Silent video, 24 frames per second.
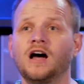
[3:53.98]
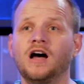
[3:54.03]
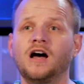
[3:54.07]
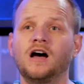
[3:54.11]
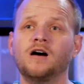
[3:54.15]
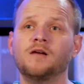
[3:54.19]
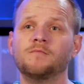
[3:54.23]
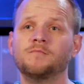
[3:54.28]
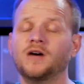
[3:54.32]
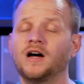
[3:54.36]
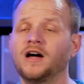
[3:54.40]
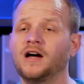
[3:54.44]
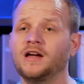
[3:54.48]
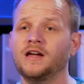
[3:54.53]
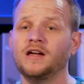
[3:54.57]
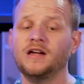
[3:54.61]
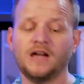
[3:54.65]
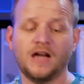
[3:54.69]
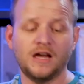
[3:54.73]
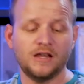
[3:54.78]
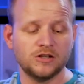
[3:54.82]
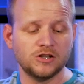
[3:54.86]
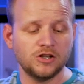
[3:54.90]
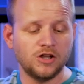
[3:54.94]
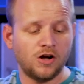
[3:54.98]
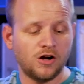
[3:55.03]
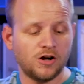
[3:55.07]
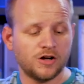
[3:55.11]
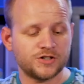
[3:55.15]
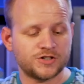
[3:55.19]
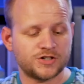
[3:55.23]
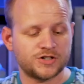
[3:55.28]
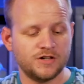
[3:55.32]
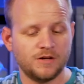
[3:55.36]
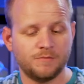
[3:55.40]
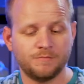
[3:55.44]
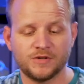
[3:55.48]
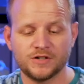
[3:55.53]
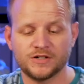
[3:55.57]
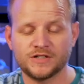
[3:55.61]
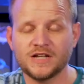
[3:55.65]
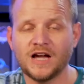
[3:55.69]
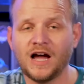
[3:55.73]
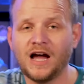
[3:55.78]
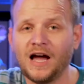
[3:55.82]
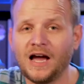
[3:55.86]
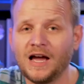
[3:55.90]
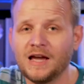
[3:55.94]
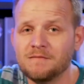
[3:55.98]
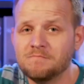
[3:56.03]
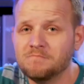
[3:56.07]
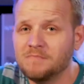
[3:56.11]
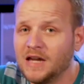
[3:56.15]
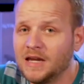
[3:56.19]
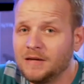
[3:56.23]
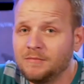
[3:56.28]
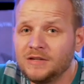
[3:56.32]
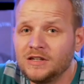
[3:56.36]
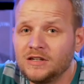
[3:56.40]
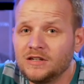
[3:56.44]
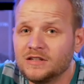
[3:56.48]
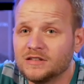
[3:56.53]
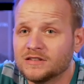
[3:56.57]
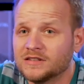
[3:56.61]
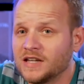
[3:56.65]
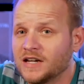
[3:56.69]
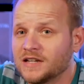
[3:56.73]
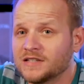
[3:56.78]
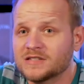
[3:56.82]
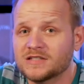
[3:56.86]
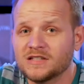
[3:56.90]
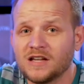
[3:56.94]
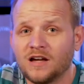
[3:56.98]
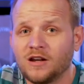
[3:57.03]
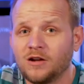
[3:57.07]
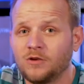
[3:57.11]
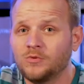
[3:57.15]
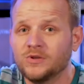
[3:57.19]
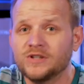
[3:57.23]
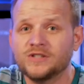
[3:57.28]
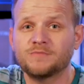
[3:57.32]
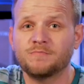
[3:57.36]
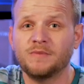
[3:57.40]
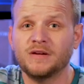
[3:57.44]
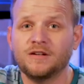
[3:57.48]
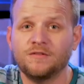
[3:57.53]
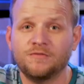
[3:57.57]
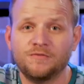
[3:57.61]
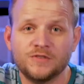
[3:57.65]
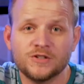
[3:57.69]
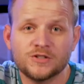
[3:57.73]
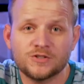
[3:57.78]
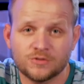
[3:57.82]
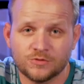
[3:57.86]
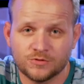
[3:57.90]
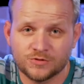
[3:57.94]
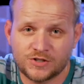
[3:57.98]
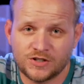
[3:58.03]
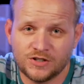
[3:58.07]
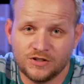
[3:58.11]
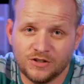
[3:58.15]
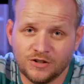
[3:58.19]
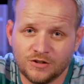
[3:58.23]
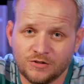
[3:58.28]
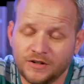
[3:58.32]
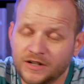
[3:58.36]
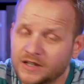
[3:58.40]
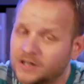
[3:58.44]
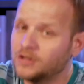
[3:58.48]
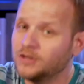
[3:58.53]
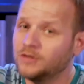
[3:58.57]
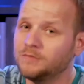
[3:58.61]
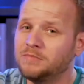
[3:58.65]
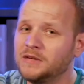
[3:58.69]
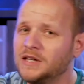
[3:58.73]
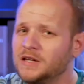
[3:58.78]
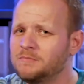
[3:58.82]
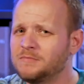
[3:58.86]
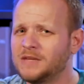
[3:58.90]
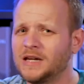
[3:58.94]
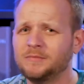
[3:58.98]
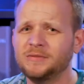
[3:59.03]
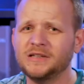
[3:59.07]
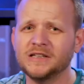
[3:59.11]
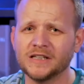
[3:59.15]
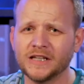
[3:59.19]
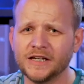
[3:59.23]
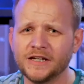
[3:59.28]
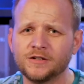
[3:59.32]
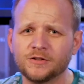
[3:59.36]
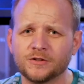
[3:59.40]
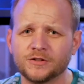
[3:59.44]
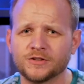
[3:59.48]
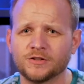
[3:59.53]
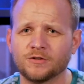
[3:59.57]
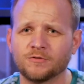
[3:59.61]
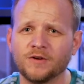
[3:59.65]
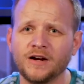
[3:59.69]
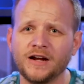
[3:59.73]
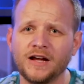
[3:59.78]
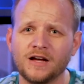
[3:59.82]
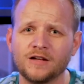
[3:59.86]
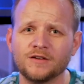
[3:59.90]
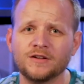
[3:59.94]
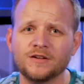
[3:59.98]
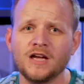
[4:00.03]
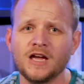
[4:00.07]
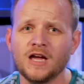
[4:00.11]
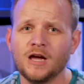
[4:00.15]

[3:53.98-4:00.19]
a large number die. Maybe that's not always beneficial to you. It could be maybe later in the round,